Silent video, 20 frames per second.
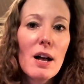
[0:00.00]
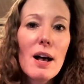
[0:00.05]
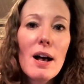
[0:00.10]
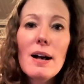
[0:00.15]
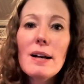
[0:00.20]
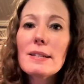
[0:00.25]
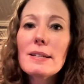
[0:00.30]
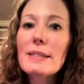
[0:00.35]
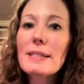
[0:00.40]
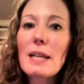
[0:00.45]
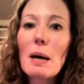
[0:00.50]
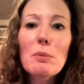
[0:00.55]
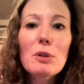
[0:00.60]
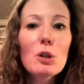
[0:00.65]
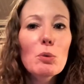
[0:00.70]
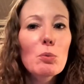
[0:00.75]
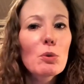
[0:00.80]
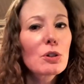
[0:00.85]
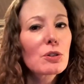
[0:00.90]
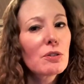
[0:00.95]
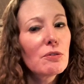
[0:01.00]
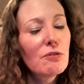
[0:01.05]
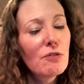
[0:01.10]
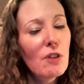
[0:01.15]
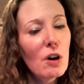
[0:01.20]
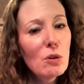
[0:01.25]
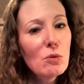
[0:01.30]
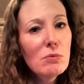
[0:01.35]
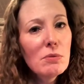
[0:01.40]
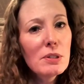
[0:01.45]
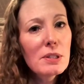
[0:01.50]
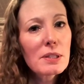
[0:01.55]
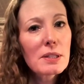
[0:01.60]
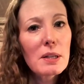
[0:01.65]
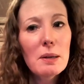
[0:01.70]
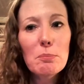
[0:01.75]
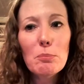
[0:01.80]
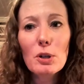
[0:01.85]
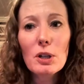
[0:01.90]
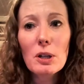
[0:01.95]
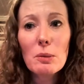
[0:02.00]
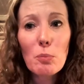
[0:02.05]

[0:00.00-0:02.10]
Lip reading: someone to work the phones and book